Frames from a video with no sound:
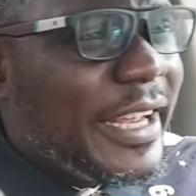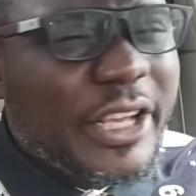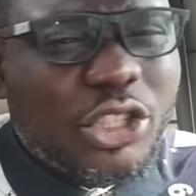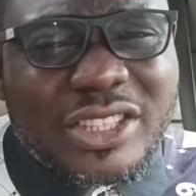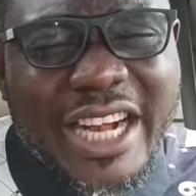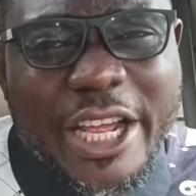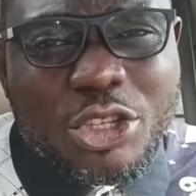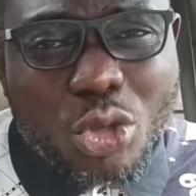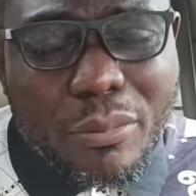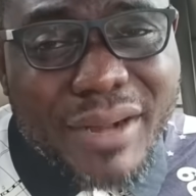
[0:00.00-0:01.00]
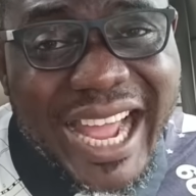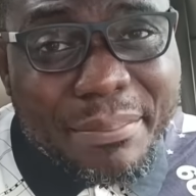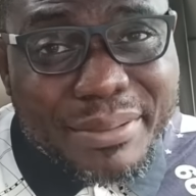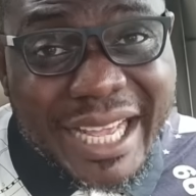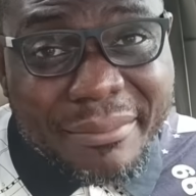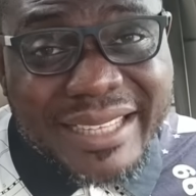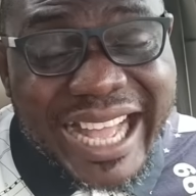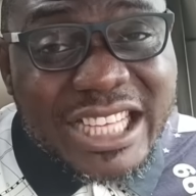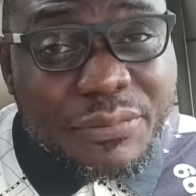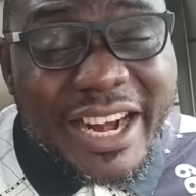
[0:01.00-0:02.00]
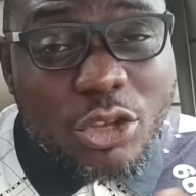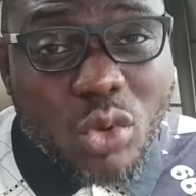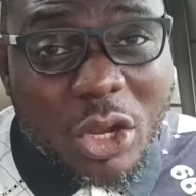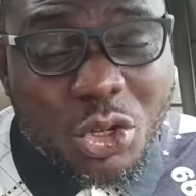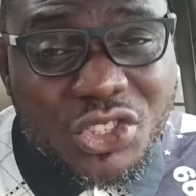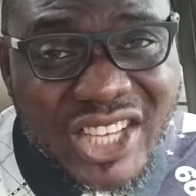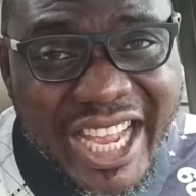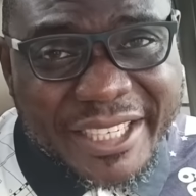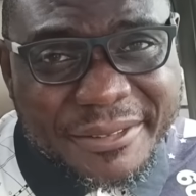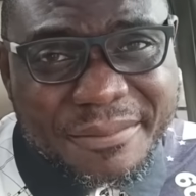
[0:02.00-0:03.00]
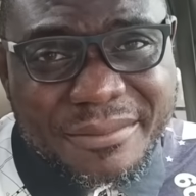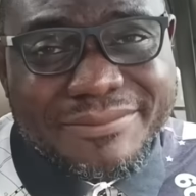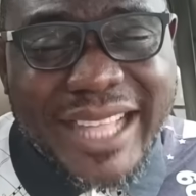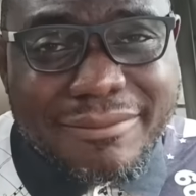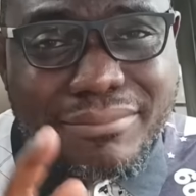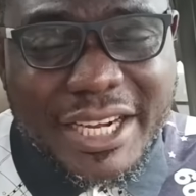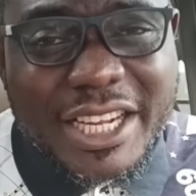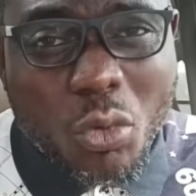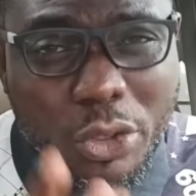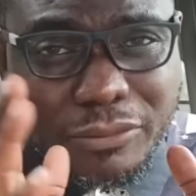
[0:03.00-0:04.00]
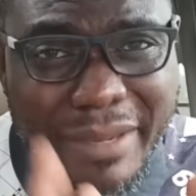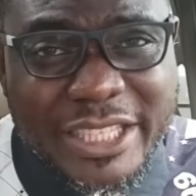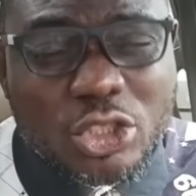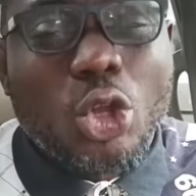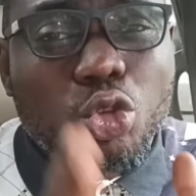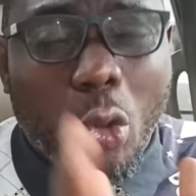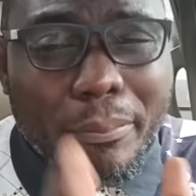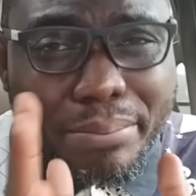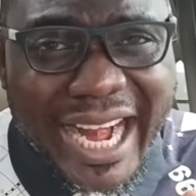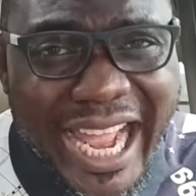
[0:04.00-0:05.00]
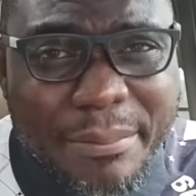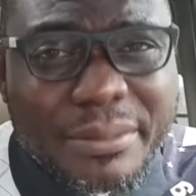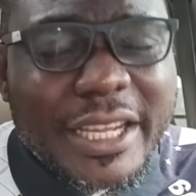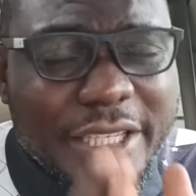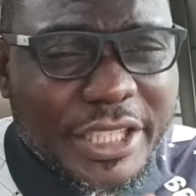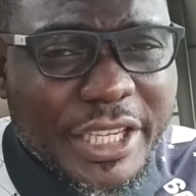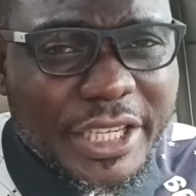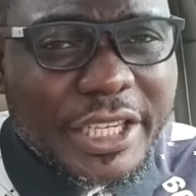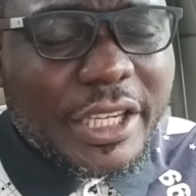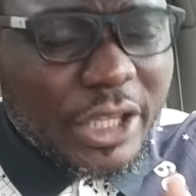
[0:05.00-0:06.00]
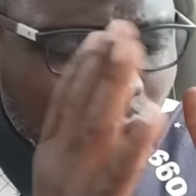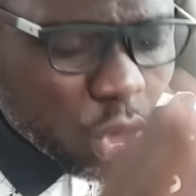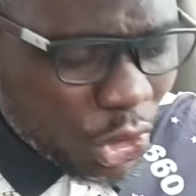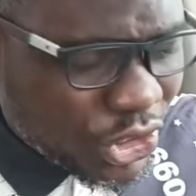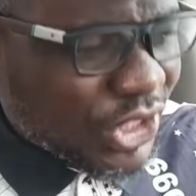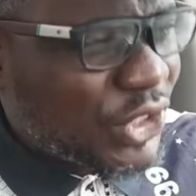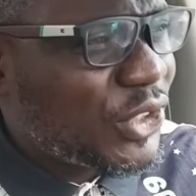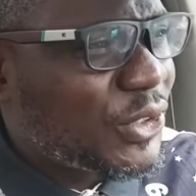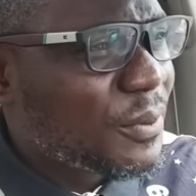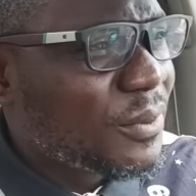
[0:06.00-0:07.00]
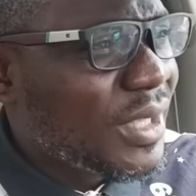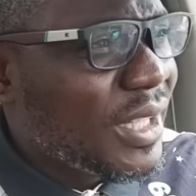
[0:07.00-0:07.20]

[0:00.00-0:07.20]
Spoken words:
He's trying to bribe them. As far as we are concerned, that money was meant to bribe the judges.